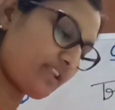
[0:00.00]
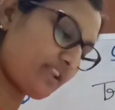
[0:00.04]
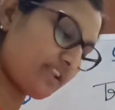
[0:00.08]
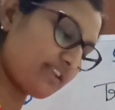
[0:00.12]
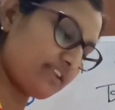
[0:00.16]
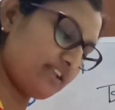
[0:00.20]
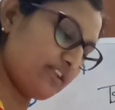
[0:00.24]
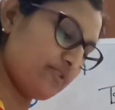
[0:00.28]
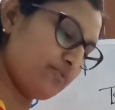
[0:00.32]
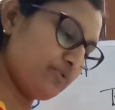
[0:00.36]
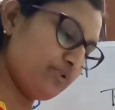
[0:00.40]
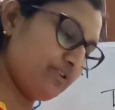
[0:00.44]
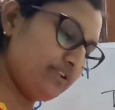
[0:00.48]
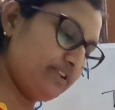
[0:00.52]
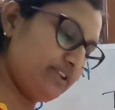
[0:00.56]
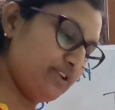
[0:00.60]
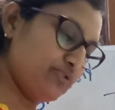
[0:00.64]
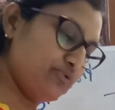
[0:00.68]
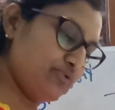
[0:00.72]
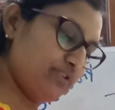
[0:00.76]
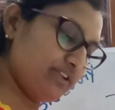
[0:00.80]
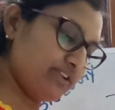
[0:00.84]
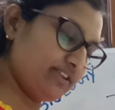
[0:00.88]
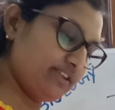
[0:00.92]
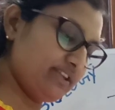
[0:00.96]

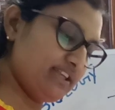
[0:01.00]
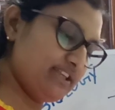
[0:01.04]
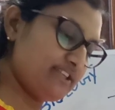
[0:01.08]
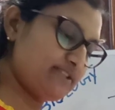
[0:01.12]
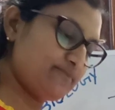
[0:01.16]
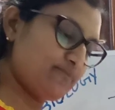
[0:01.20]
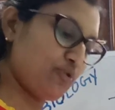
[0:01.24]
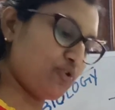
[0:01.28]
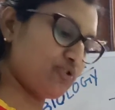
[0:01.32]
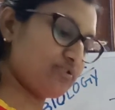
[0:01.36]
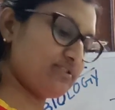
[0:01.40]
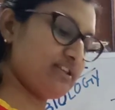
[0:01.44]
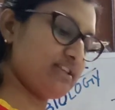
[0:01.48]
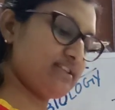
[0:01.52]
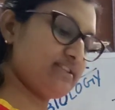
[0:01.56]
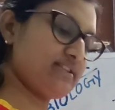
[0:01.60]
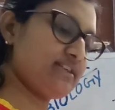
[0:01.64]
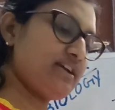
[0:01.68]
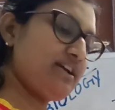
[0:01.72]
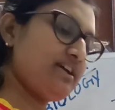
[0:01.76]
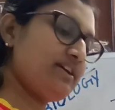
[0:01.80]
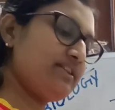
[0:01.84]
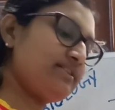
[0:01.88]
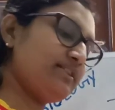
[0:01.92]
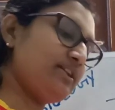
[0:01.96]
during this process,
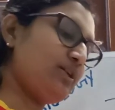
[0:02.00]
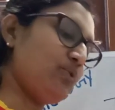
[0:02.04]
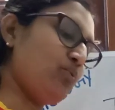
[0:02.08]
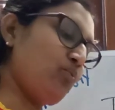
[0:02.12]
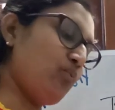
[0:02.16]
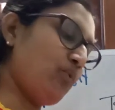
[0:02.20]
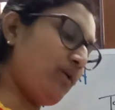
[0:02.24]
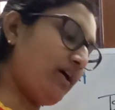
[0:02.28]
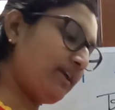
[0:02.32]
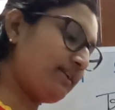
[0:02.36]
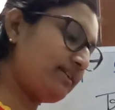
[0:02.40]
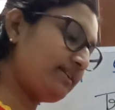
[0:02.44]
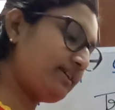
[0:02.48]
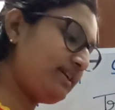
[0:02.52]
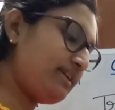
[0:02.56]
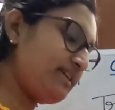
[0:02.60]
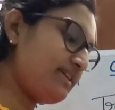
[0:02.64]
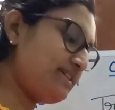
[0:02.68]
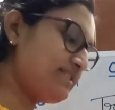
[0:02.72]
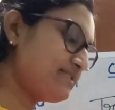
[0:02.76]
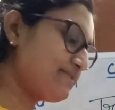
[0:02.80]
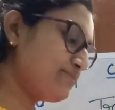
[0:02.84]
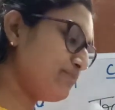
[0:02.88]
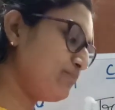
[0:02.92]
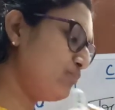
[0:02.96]
the water
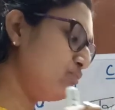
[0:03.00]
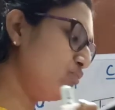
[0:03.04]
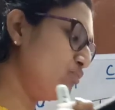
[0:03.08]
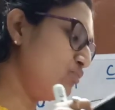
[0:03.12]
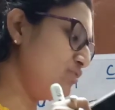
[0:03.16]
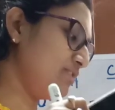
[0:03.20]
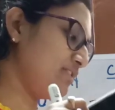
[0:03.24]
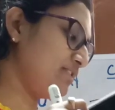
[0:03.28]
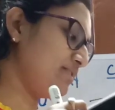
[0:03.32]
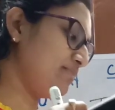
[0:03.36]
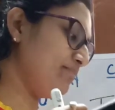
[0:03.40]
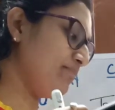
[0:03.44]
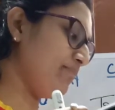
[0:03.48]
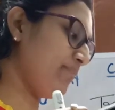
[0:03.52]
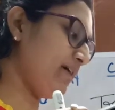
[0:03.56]
is pulled